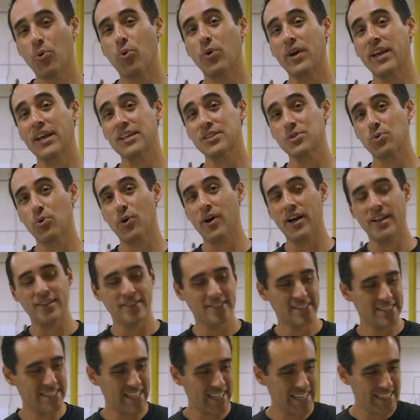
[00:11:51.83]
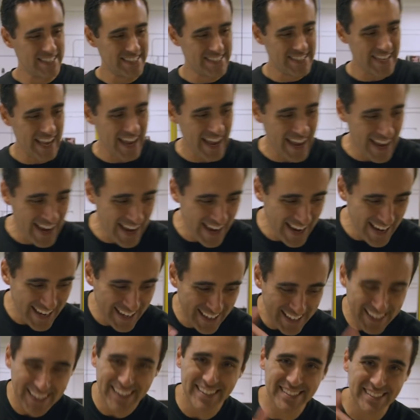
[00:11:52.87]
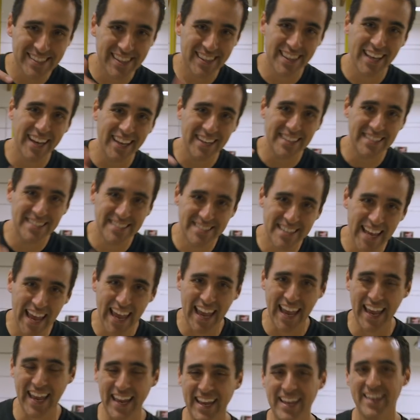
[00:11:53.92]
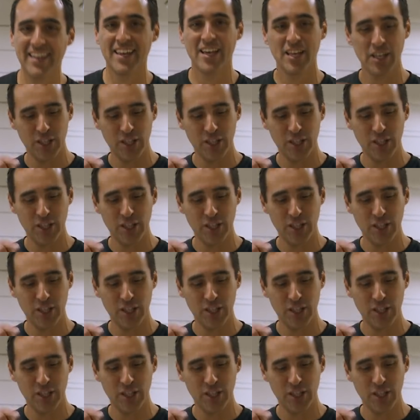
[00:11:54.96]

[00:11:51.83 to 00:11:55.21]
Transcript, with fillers: Well, guess what? Today is the day.